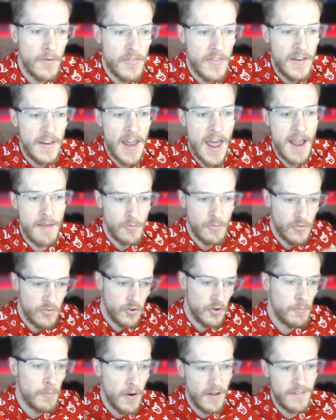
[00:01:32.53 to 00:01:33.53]
the name,
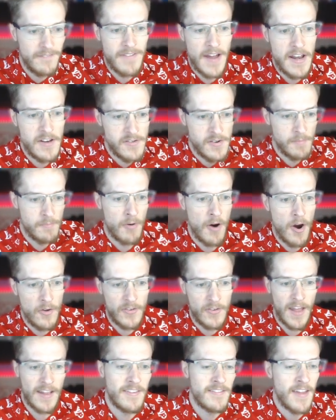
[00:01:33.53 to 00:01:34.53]
Super Adventure
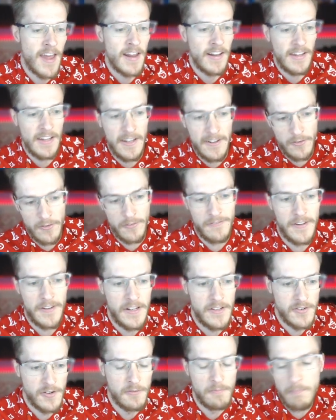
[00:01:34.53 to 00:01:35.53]
Bros Can Detect Evil
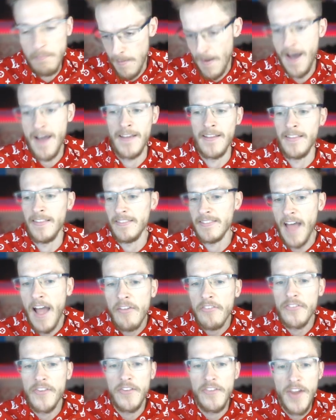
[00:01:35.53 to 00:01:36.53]
Features. Bang,
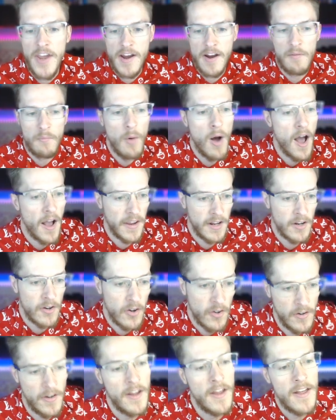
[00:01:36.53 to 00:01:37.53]
that's the tier I'm working
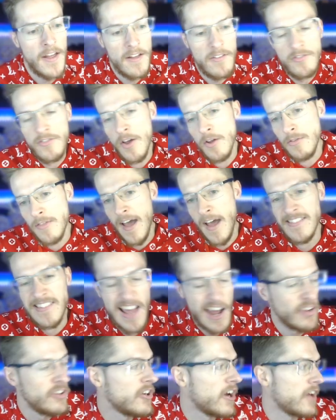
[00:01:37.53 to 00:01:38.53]
on. So that's
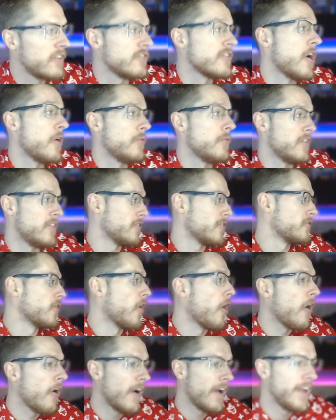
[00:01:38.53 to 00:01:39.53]
how you guys know this is
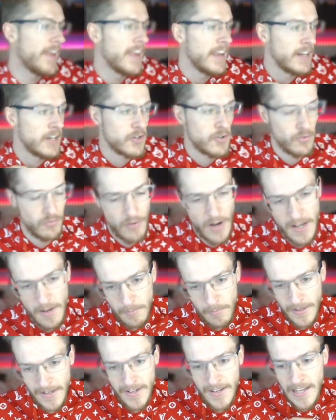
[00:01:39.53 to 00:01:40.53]
not
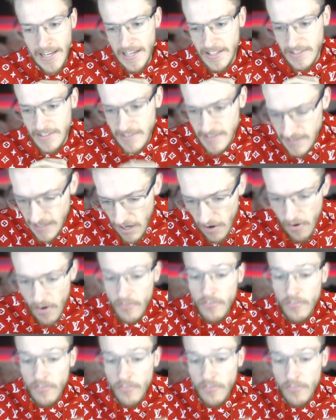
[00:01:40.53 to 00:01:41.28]
incredibly serious.